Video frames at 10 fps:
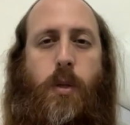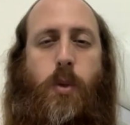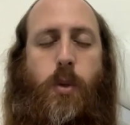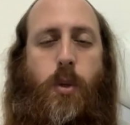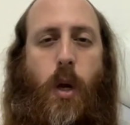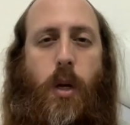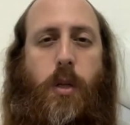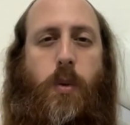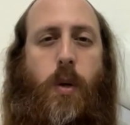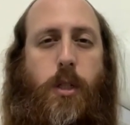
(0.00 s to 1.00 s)
to
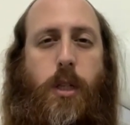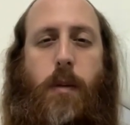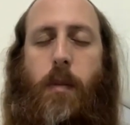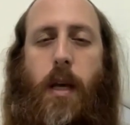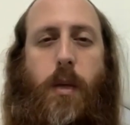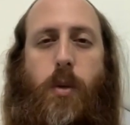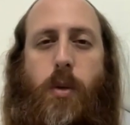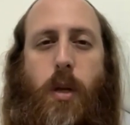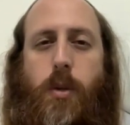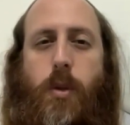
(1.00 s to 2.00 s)
talk to Hashem like you
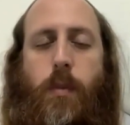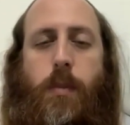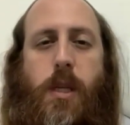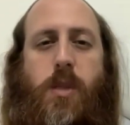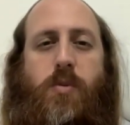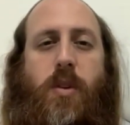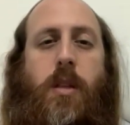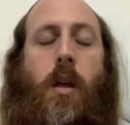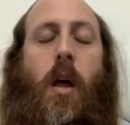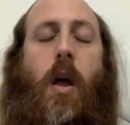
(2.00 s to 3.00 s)
talk to your best
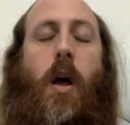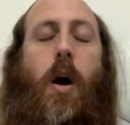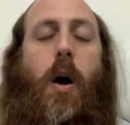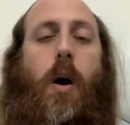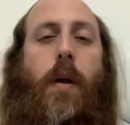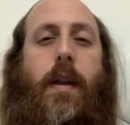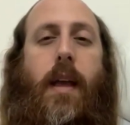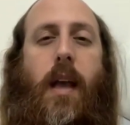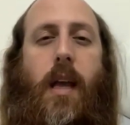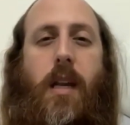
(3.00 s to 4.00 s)
friend on
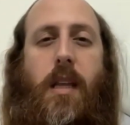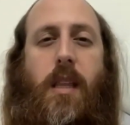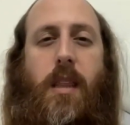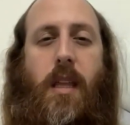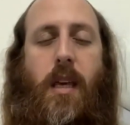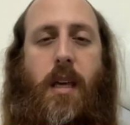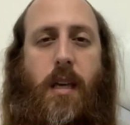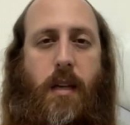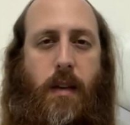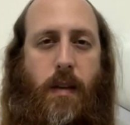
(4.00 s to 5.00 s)

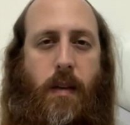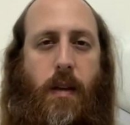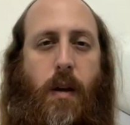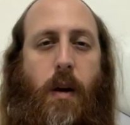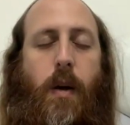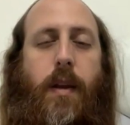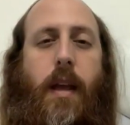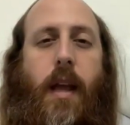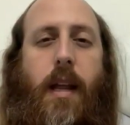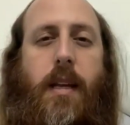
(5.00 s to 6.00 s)
anything, on
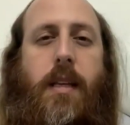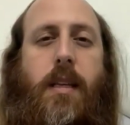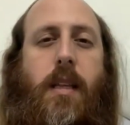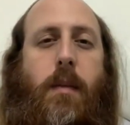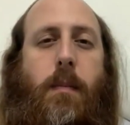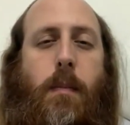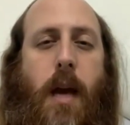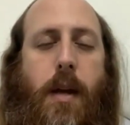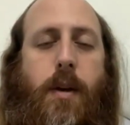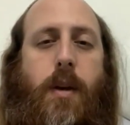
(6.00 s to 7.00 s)
any
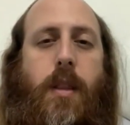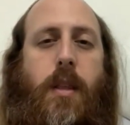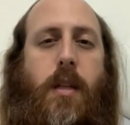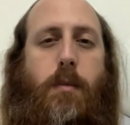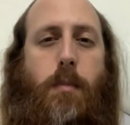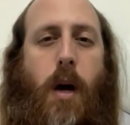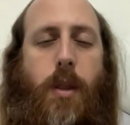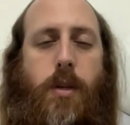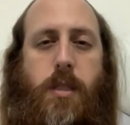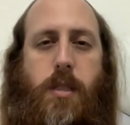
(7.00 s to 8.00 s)
matter that
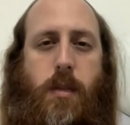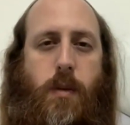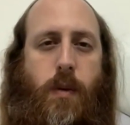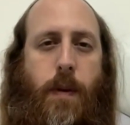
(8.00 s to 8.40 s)
bothers you,